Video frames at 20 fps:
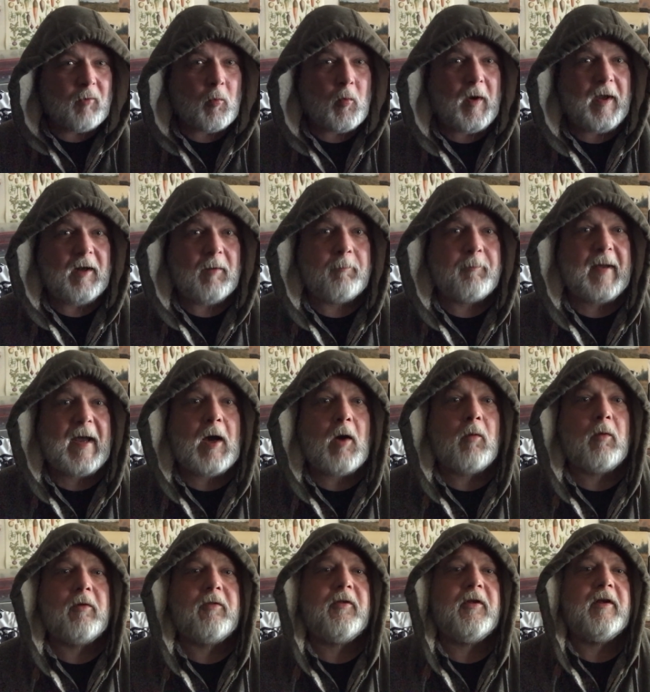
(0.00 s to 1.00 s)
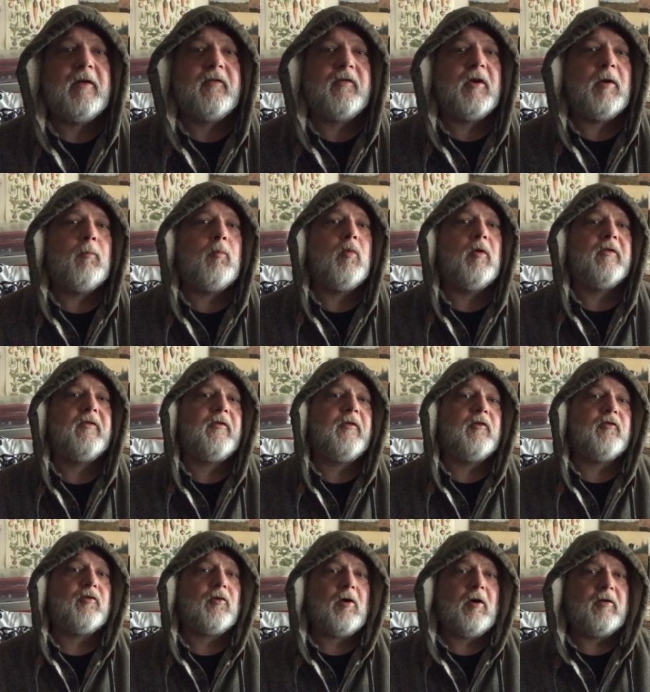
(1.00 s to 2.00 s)
a way to power things up once
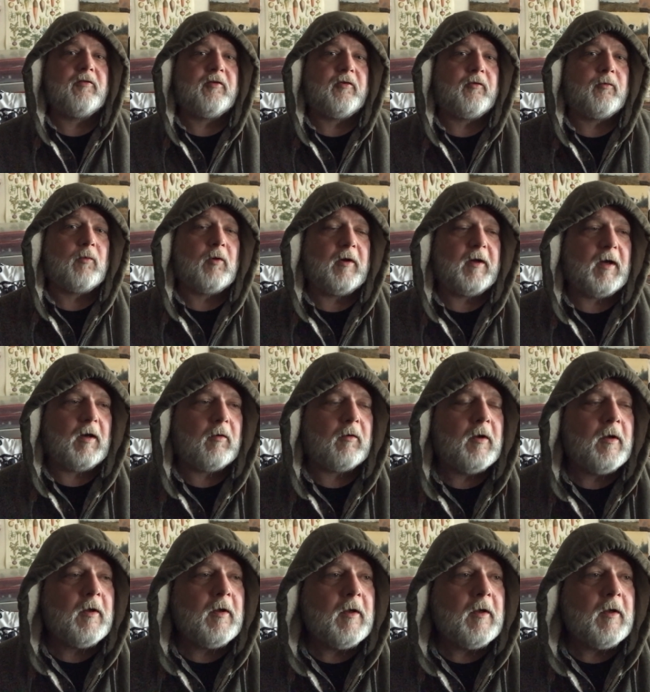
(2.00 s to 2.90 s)
the charges run out.